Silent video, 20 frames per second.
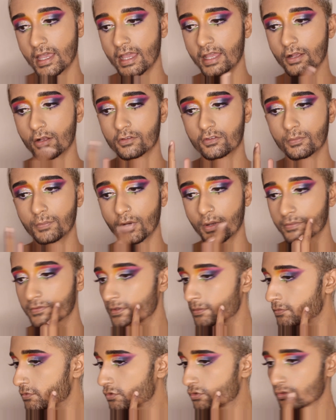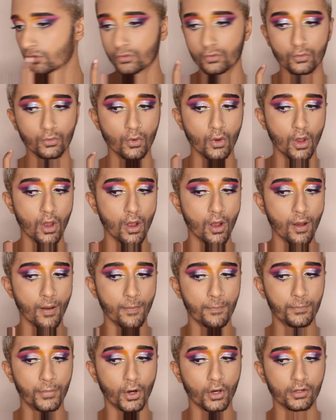I also popped some two
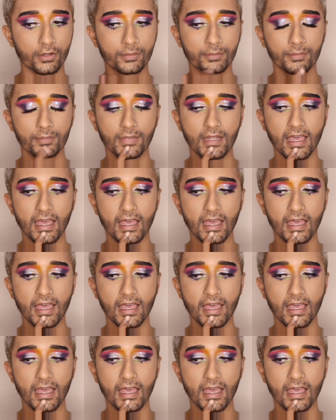bottom